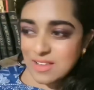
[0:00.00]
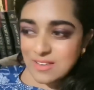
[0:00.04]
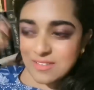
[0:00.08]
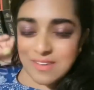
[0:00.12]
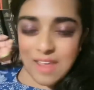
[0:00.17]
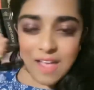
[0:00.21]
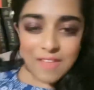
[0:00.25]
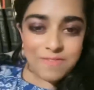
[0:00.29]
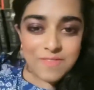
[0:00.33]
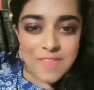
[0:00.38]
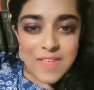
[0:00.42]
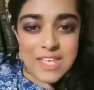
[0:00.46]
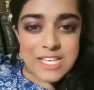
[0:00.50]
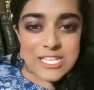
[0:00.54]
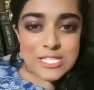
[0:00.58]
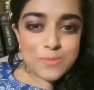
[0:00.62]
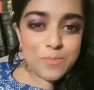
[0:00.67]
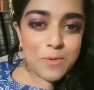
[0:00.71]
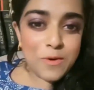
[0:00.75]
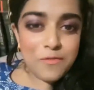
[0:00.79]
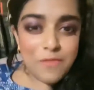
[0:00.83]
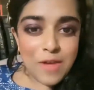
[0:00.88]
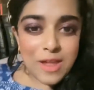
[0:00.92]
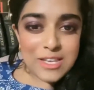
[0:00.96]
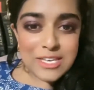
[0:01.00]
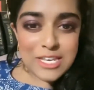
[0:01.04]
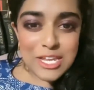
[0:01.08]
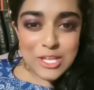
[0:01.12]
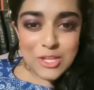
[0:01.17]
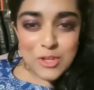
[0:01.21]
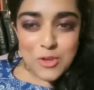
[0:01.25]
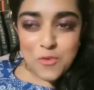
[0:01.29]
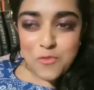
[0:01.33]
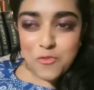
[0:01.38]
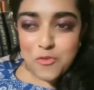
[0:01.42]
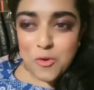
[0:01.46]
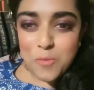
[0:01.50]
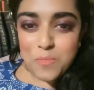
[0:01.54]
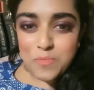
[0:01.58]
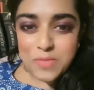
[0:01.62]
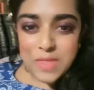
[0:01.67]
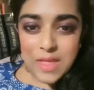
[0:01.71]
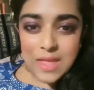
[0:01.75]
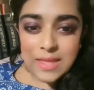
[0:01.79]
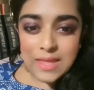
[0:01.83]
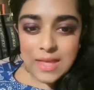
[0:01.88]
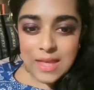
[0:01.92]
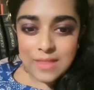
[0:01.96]
nothing is preventing you from
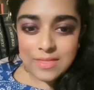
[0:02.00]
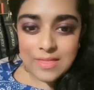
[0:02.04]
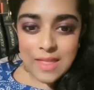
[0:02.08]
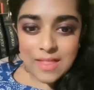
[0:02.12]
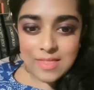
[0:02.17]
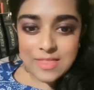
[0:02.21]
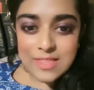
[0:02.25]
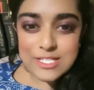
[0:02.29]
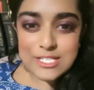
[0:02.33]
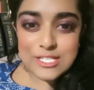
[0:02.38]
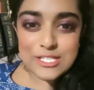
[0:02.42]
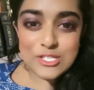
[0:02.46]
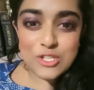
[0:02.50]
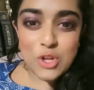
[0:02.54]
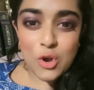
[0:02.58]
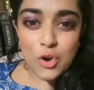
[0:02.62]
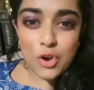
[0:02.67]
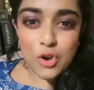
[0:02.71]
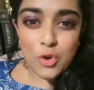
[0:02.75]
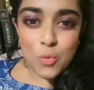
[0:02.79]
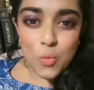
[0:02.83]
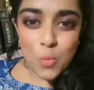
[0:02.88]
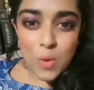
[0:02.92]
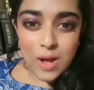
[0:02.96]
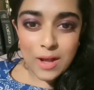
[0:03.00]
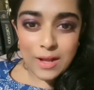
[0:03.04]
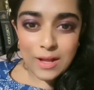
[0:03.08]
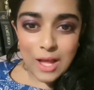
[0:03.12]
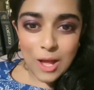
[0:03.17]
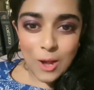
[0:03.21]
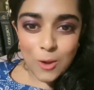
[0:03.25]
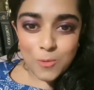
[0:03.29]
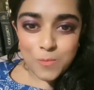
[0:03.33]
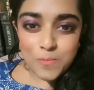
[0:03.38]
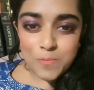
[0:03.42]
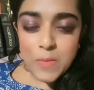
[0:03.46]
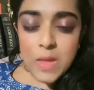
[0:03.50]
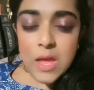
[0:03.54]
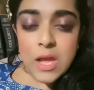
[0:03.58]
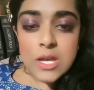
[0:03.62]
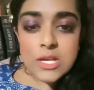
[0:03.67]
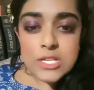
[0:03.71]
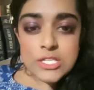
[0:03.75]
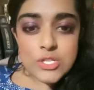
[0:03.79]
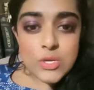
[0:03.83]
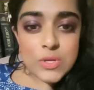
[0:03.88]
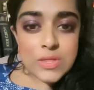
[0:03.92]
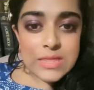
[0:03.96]
thinking that this is not going to work out
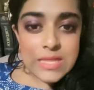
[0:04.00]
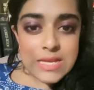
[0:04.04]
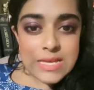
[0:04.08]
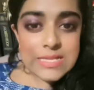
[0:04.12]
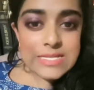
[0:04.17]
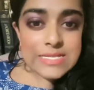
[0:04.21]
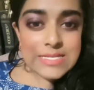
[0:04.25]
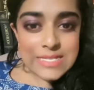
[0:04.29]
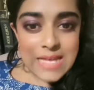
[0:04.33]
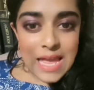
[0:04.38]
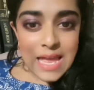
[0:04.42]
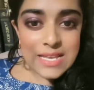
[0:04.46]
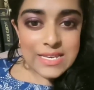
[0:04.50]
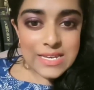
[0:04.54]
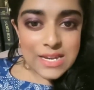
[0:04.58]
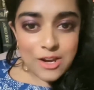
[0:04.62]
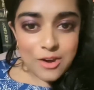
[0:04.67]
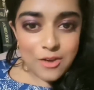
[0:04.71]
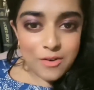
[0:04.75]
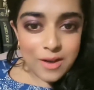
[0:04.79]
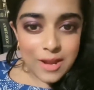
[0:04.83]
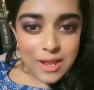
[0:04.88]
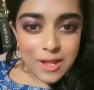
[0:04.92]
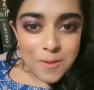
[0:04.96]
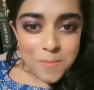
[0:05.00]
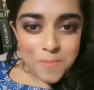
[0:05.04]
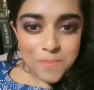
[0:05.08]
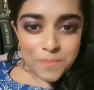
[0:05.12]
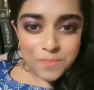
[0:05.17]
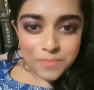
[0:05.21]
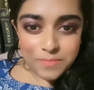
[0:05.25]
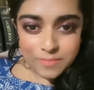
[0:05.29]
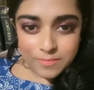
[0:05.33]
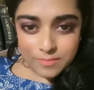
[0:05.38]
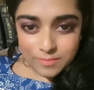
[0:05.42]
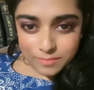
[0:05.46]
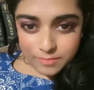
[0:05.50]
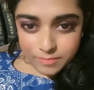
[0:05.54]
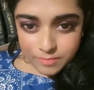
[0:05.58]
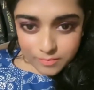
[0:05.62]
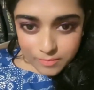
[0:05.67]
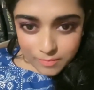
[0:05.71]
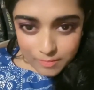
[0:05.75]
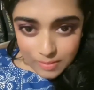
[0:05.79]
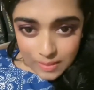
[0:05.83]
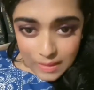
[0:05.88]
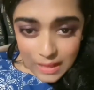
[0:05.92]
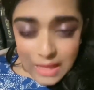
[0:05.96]
so this category
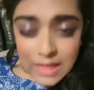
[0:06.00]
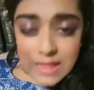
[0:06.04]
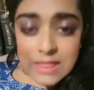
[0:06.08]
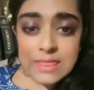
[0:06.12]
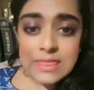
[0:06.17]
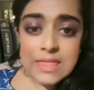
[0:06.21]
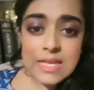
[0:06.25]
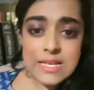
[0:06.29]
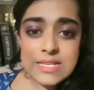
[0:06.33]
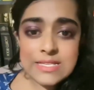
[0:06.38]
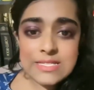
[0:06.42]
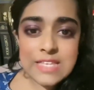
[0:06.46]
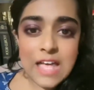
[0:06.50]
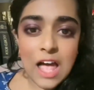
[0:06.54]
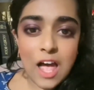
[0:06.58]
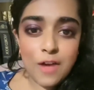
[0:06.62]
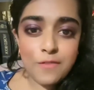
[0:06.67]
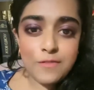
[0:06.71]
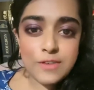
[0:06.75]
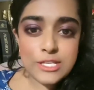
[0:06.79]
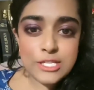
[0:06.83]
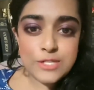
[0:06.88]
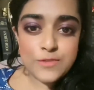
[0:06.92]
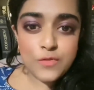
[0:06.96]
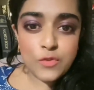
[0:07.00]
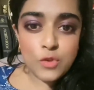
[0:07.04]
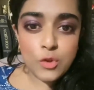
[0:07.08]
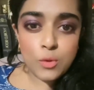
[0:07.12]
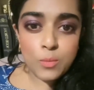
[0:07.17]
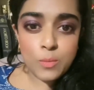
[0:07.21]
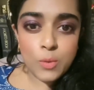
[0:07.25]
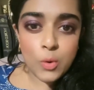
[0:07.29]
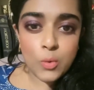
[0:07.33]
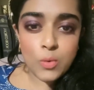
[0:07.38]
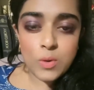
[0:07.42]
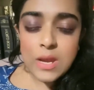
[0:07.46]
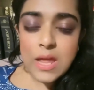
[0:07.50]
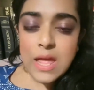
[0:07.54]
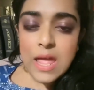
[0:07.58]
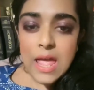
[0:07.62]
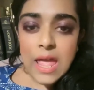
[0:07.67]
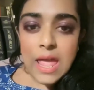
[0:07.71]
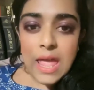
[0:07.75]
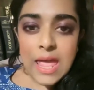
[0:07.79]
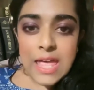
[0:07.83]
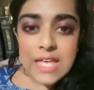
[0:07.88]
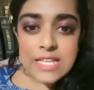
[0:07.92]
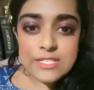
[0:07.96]
this harvest full moon
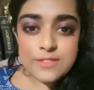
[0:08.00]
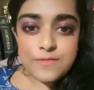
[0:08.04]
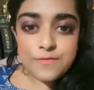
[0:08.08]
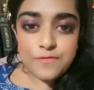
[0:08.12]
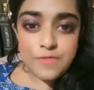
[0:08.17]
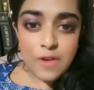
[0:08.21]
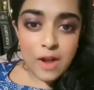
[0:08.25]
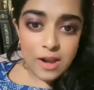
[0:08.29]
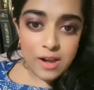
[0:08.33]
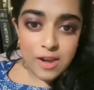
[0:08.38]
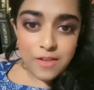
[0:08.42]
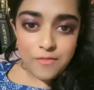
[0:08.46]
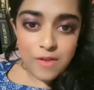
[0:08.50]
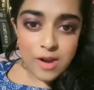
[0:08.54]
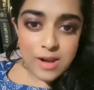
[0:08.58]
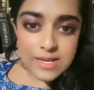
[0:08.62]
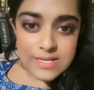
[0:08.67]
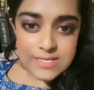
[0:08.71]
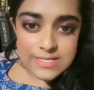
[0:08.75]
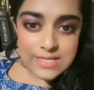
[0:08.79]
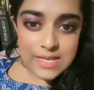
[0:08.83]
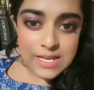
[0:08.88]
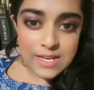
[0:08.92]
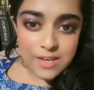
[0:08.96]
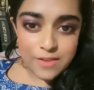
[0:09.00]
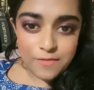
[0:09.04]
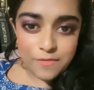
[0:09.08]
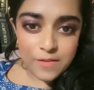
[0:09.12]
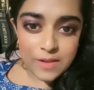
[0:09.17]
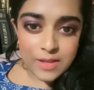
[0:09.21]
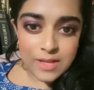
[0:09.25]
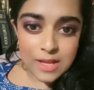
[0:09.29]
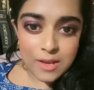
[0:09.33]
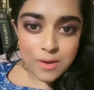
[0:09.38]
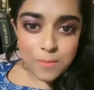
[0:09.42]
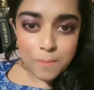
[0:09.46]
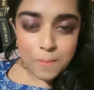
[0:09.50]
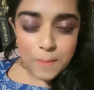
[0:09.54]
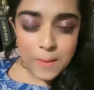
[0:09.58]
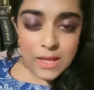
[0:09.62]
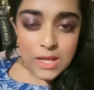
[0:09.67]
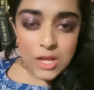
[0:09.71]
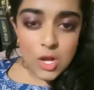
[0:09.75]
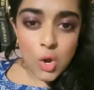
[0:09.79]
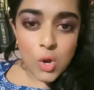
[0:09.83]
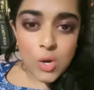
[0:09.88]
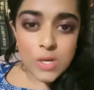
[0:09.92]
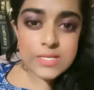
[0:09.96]
is very very significant
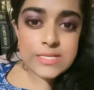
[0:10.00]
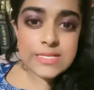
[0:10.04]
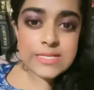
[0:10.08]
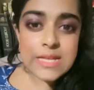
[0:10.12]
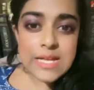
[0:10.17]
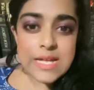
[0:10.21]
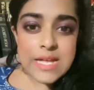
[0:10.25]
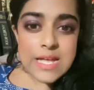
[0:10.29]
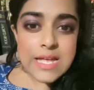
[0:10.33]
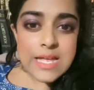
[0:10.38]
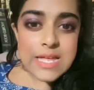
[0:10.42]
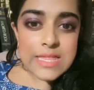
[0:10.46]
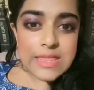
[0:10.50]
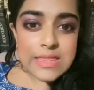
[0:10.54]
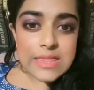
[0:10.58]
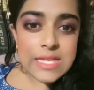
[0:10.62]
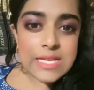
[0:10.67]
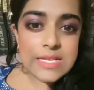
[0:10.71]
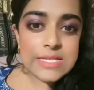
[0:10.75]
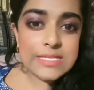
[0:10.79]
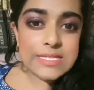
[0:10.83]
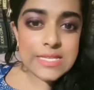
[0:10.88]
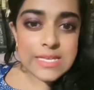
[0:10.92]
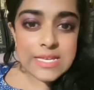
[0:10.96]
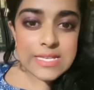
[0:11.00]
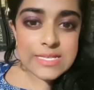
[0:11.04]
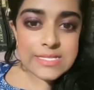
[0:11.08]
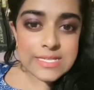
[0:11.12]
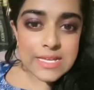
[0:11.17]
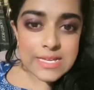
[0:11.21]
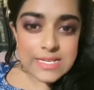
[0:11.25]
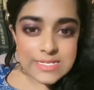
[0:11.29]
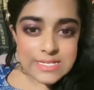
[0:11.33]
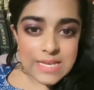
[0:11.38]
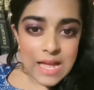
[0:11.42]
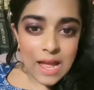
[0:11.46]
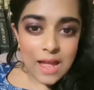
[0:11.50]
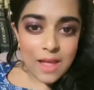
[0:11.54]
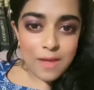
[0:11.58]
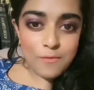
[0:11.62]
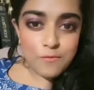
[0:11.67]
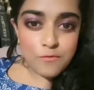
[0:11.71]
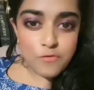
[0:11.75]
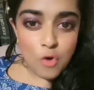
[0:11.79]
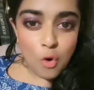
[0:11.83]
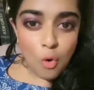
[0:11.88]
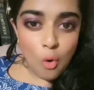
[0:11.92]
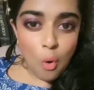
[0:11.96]
because this is a
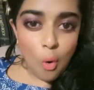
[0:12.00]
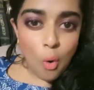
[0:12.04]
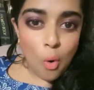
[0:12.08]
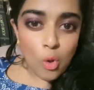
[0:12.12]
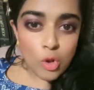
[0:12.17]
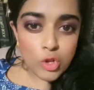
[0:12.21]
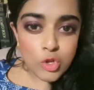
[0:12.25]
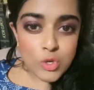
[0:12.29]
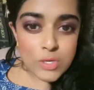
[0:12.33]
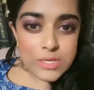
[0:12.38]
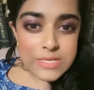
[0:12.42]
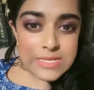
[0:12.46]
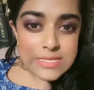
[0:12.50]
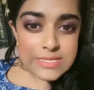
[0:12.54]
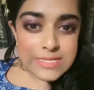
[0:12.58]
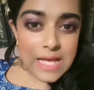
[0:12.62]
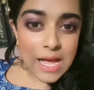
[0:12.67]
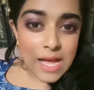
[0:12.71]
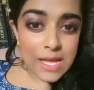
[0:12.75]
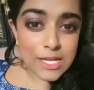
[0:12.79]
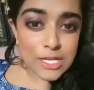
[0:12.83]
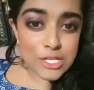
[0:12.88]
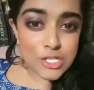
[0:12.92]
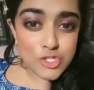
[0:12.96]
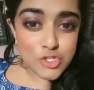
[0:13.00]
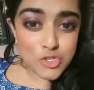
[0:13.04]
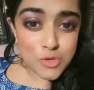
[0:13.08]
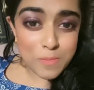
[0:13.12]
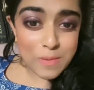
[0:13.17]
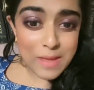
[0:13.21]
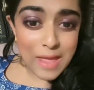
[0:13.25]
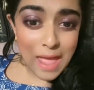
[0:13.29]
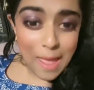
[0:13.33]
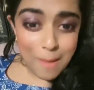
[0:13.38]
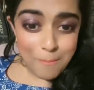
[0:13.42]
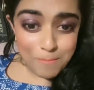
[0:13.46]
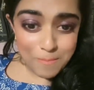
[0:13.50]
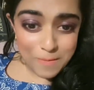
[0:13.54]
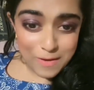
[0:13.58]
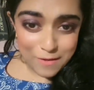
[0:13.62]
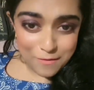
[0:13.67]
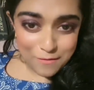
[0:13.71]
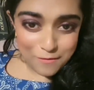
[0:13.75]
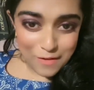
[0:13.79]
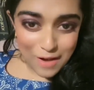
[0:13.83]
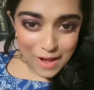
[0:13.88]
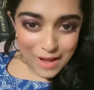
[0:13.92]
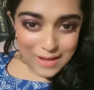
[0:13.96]
time for all your desires to be
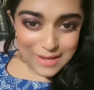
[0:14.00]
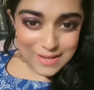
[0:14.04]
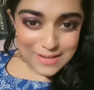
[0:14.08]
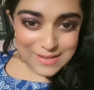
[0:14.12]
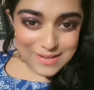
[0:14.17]
amplified